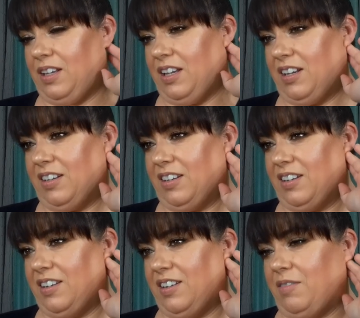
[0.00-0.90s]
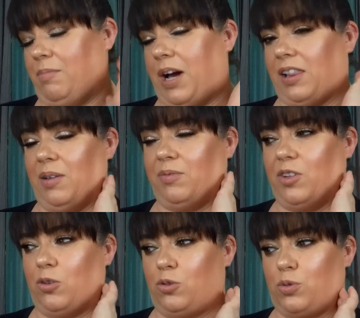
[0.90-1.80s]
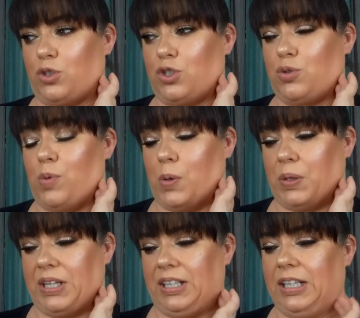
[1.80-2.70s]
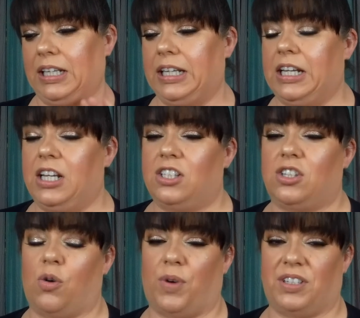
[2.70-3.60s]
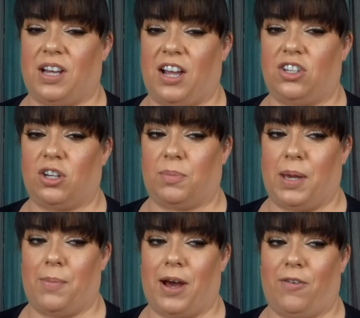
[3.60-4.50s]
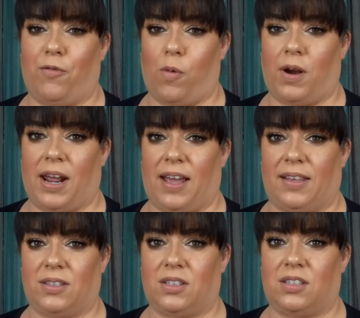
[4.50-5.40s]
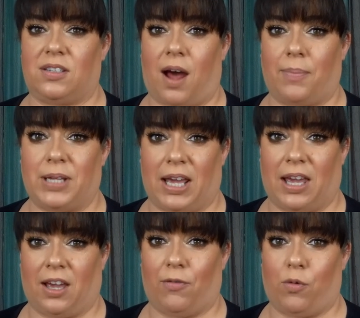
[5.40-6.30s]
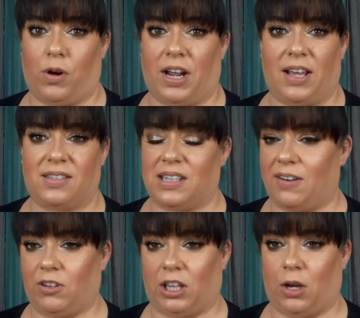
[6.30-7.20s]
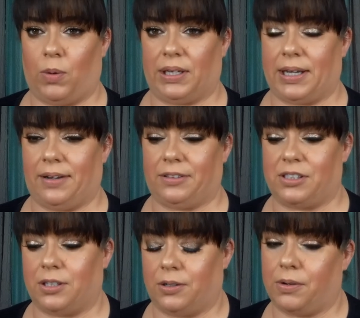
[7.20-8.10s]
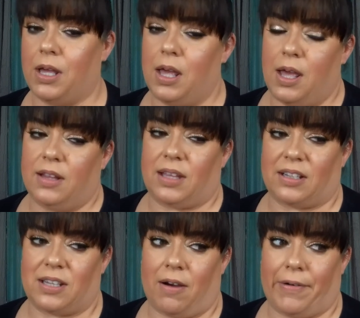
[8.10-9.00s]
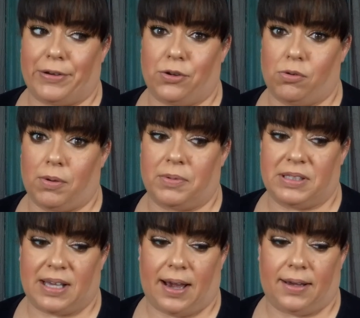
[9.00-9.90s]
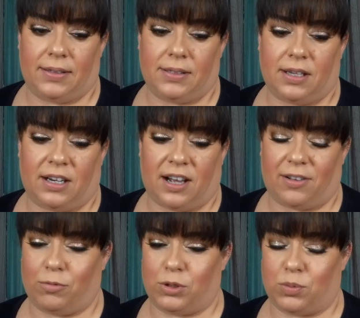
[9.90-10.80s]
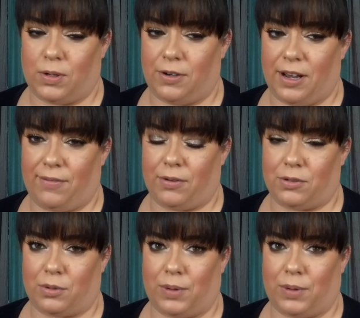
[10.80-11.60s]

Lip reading: and my lymph nodes were swollen. So it took me about 4 days, stopped taking it 4 days, and everything went down. So that's how I knew it was that. And I was wondering if it was a